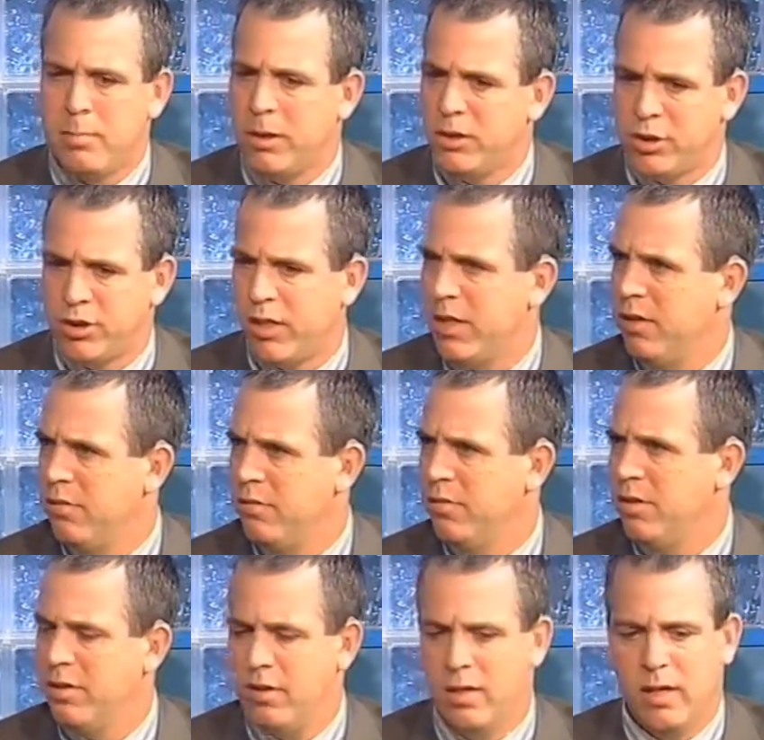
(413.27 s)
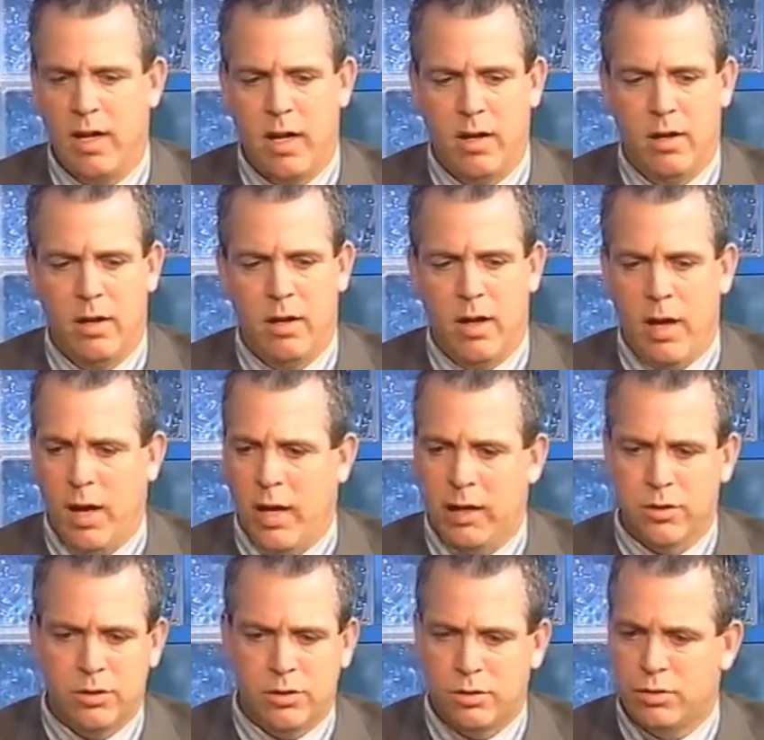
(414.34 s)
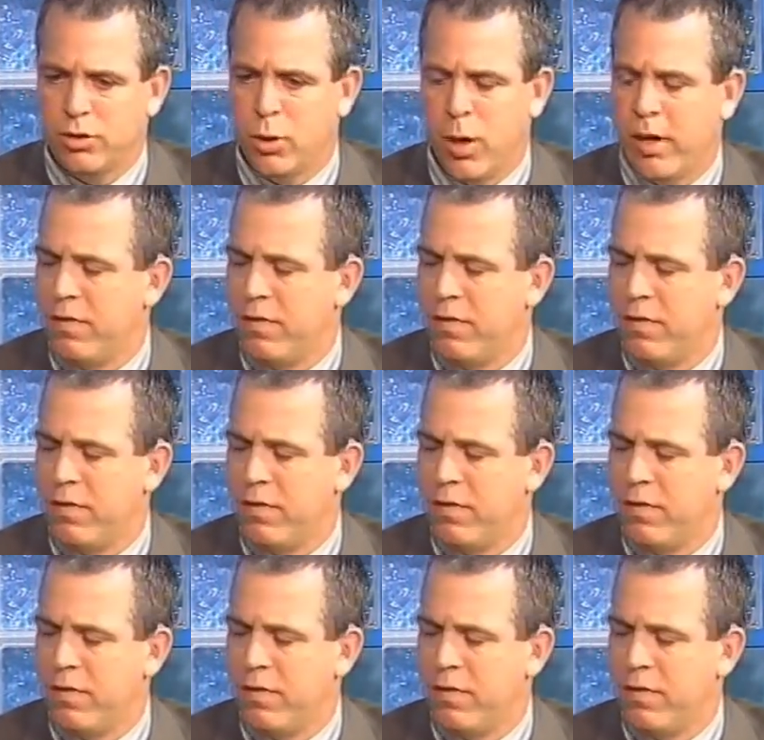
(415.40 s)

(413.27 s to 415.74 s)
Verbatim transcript: perceived as trying